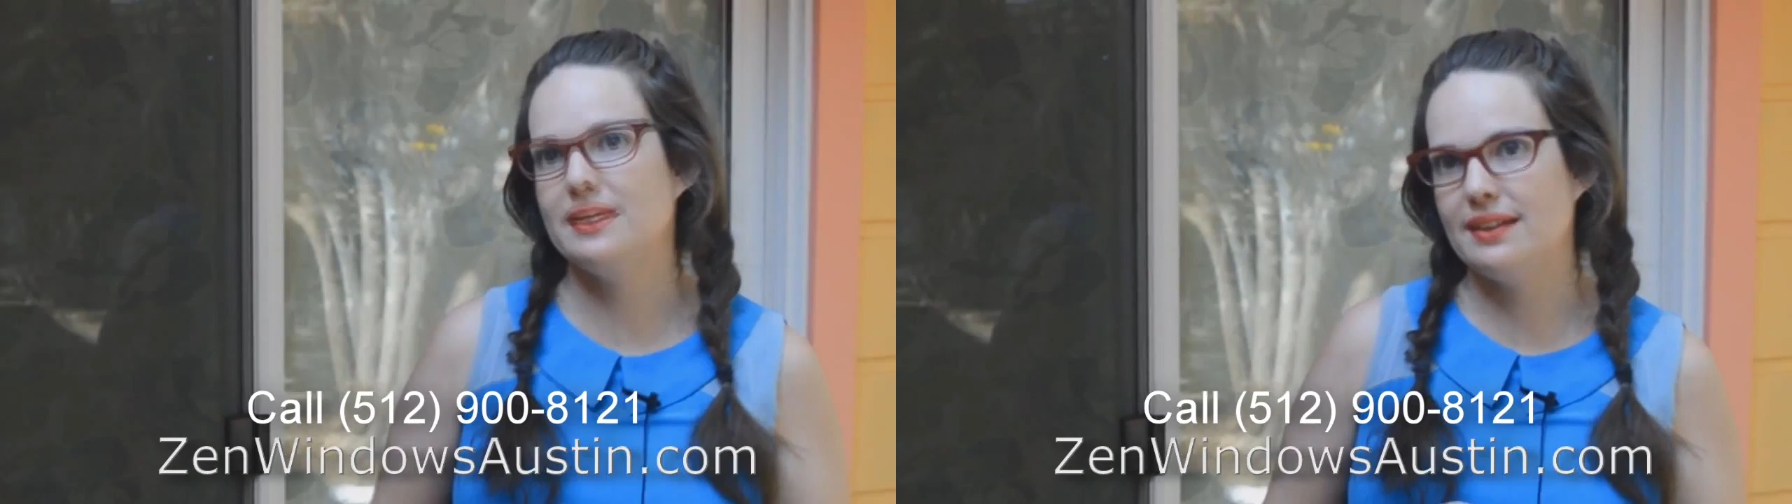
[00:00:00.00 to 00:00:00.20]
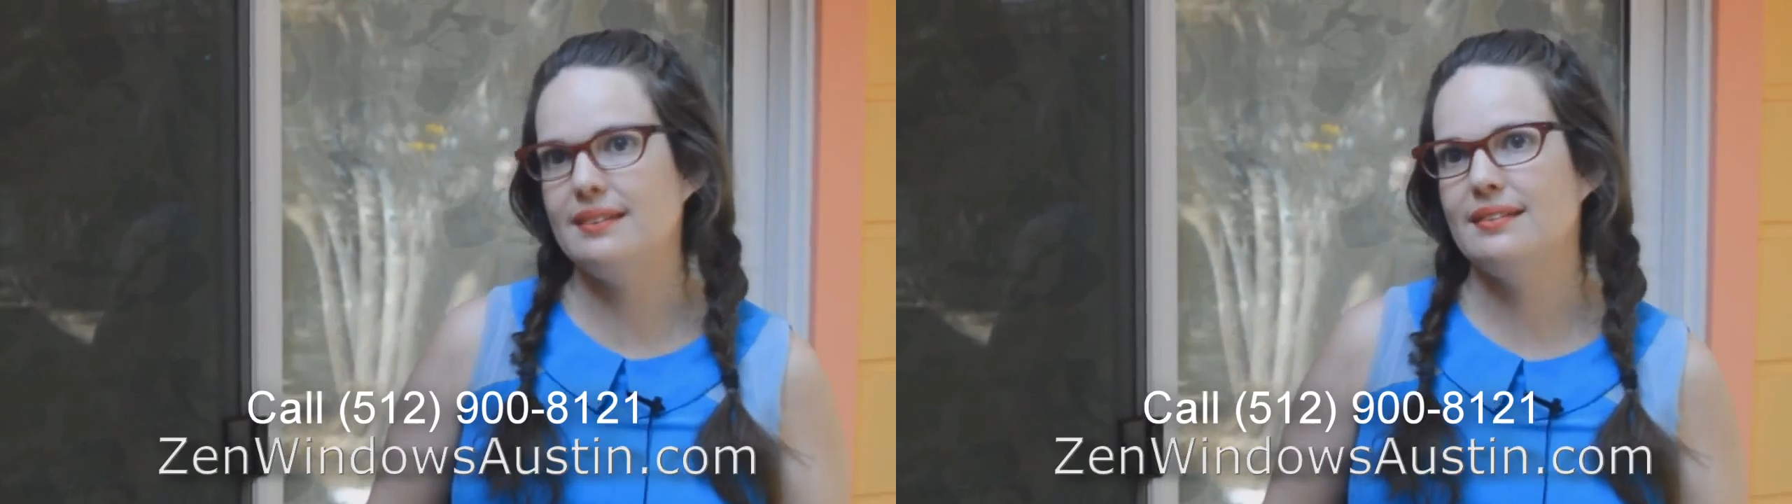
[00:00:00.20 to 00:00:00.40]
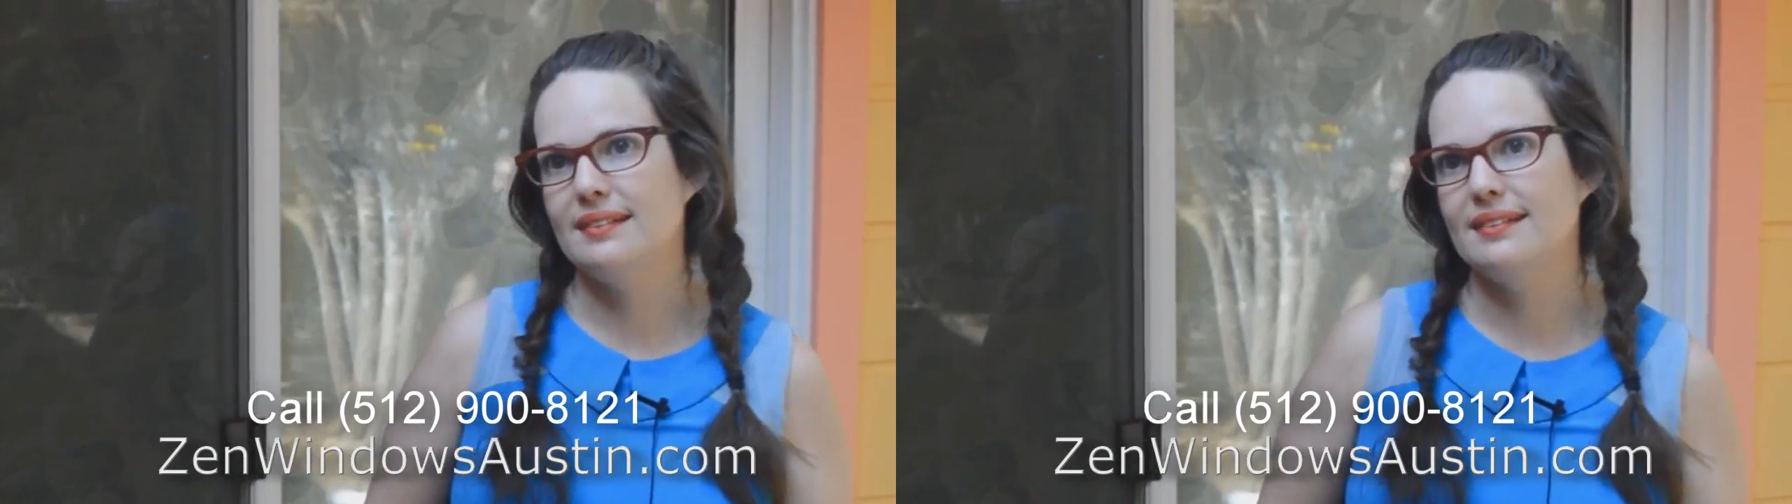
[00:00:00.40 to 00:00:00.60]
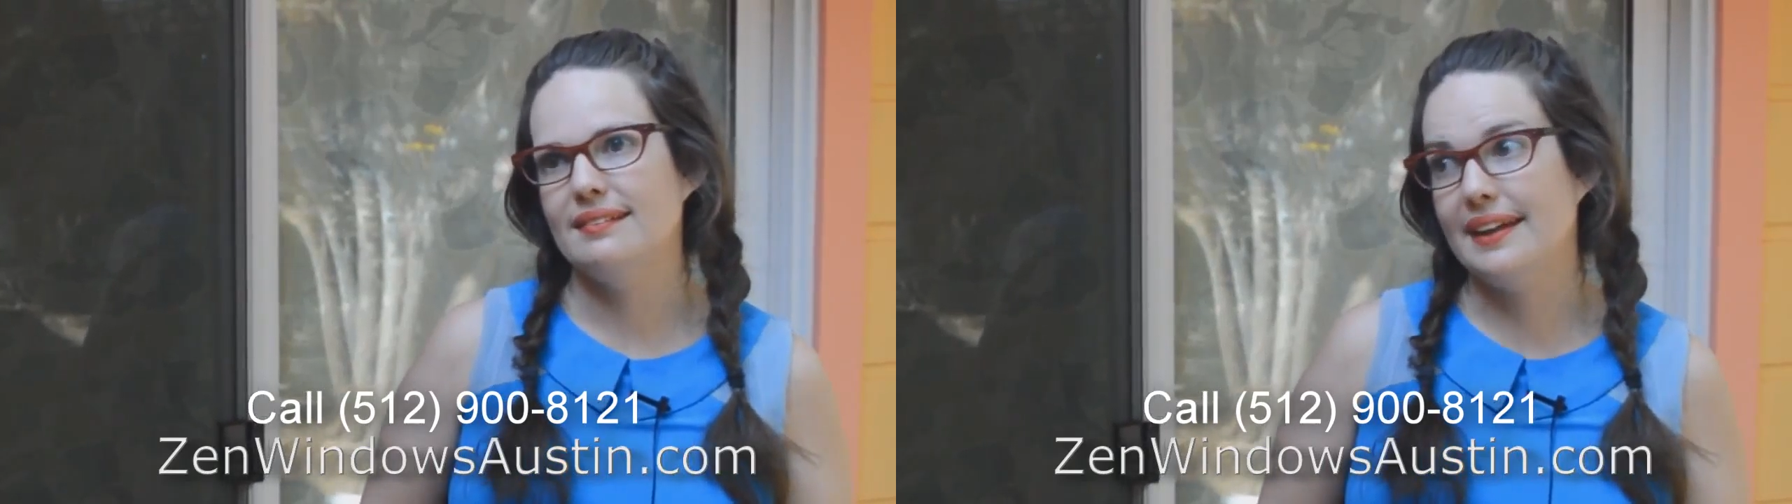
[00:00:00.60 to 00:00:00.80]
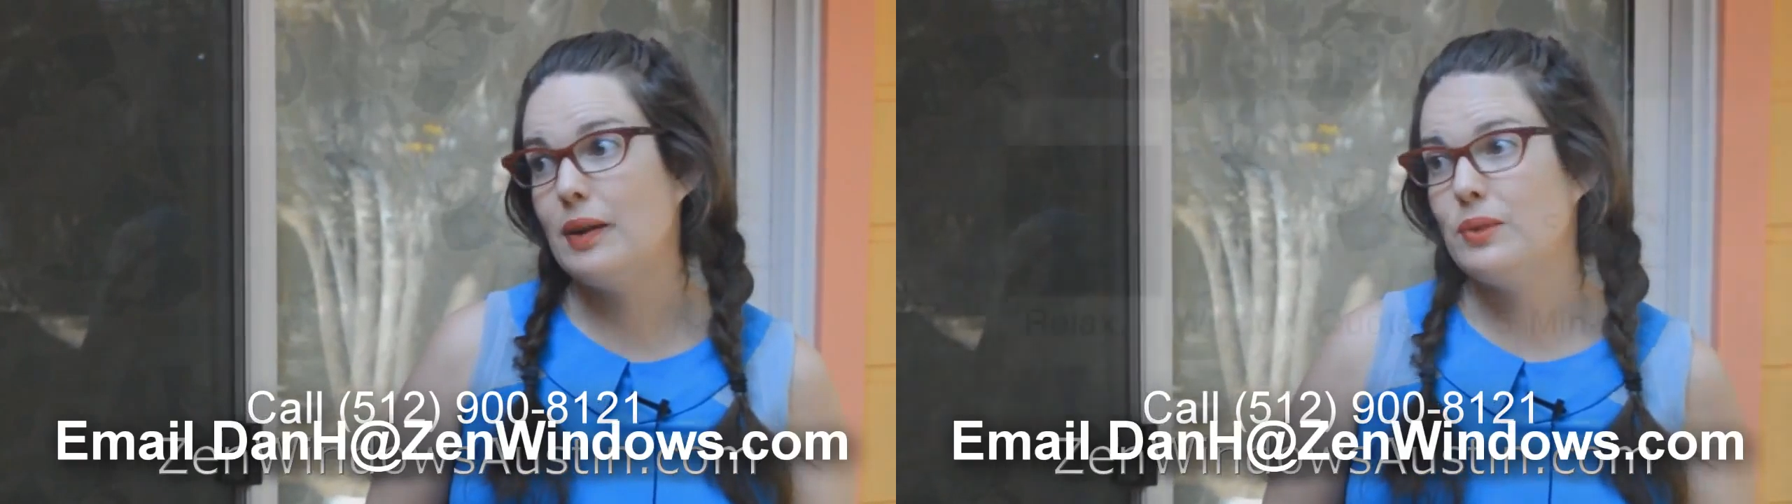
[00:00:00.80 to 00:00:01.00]
with it,
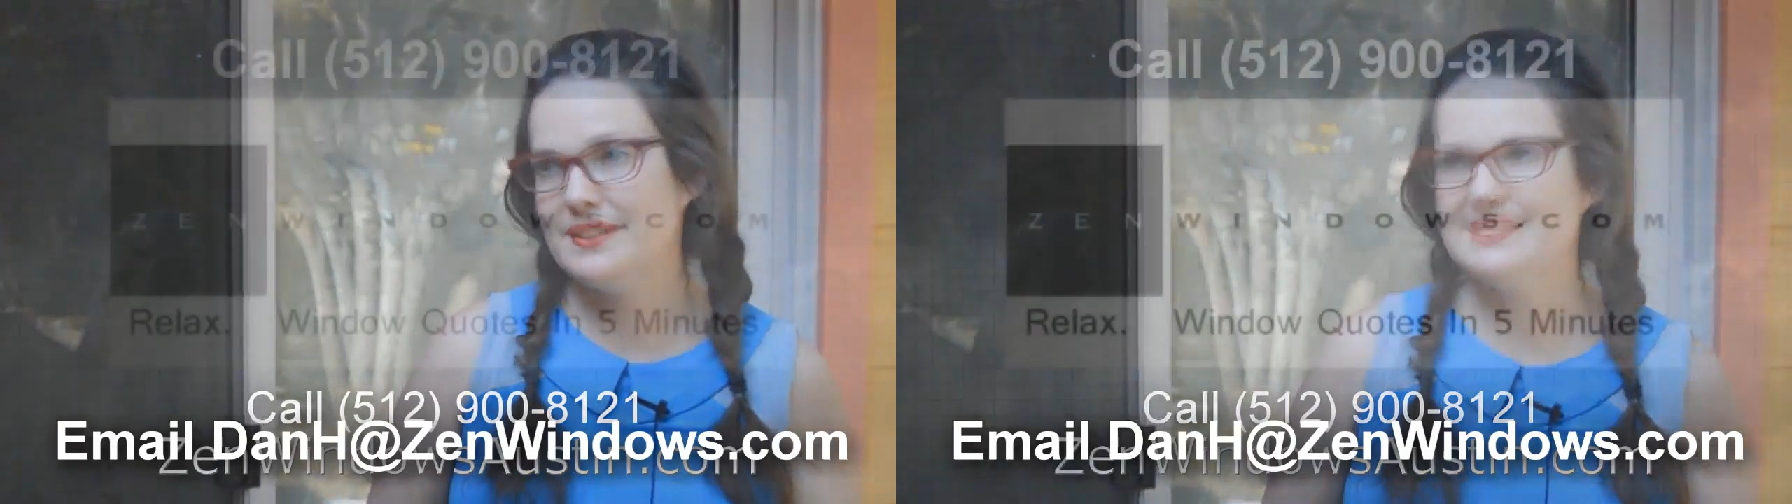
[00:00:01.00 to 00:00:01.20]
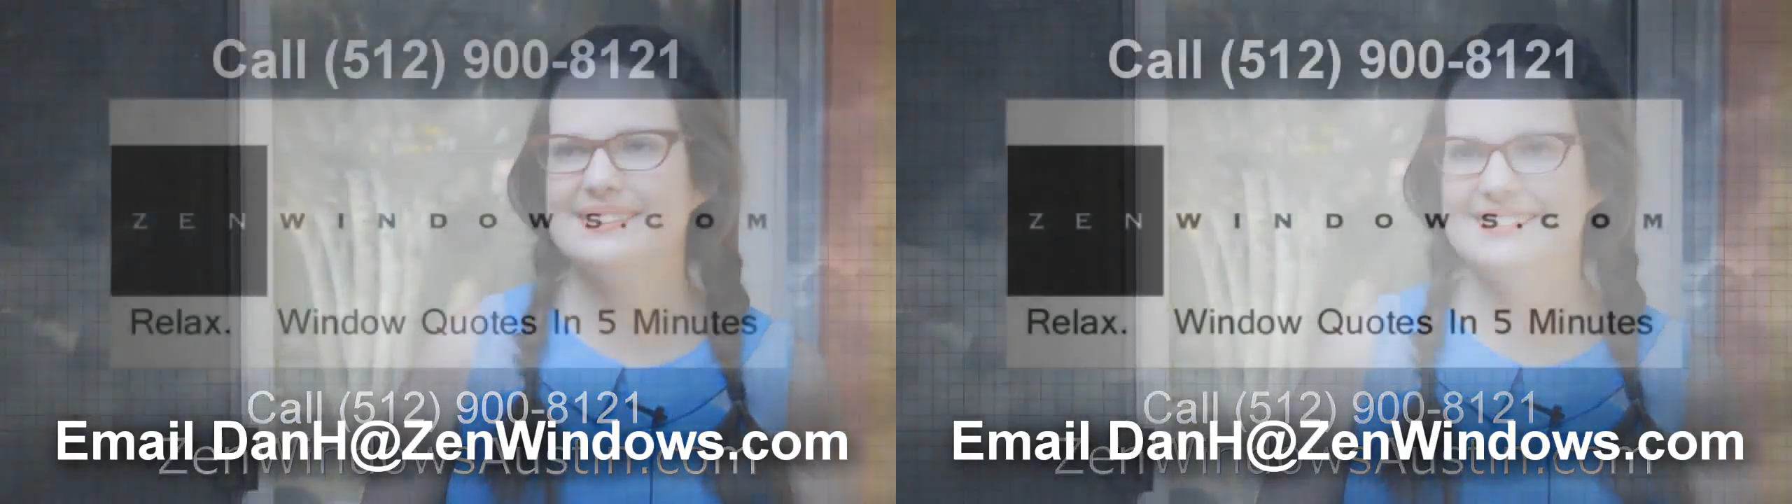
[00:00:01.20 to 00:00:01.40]
and I was.